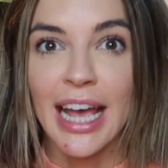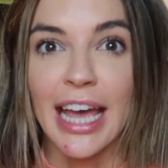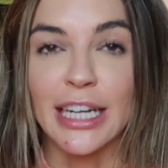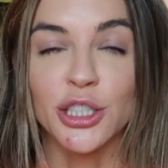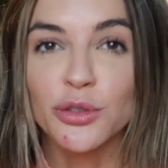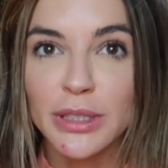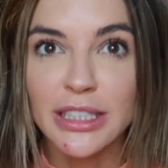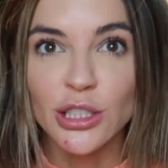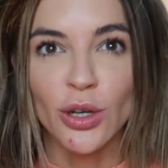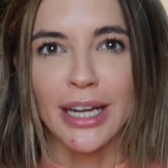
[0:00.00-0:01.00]
and I just
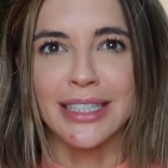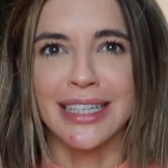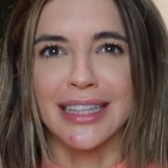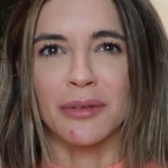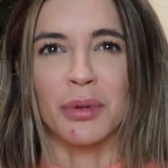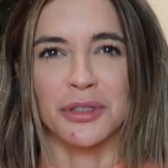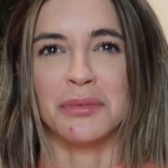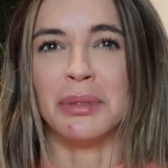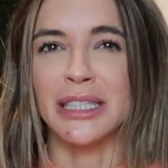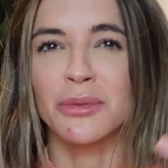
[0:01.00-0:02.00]
recently tried to get the Burt's
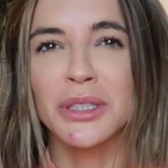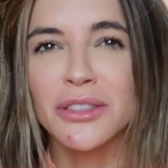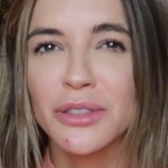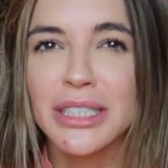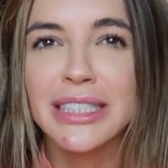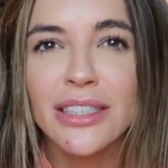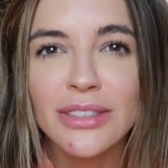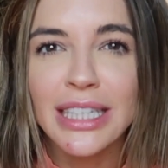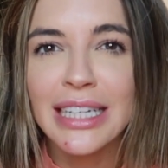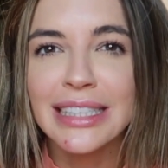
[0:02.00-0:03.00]
Bees ones for sensitive
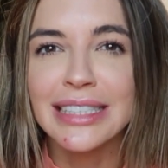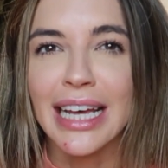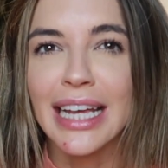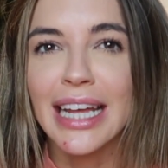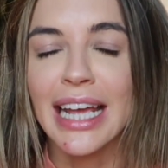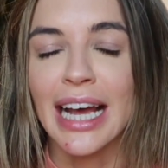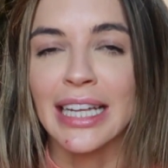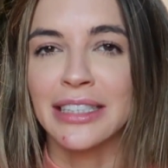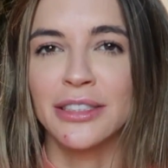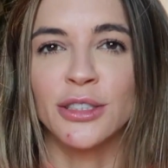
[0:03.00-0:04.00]
skin instead, and
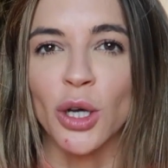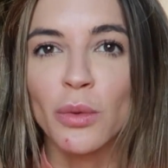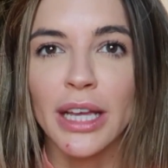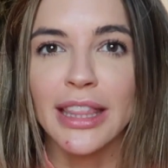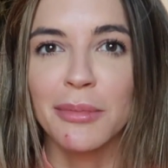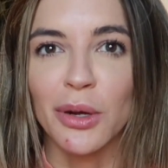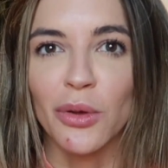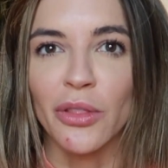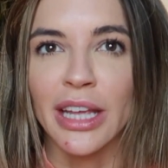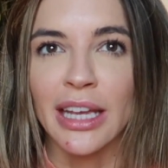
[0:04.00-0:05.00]
I don't like them at
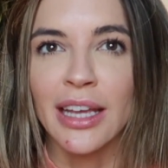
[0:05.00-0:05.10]
all.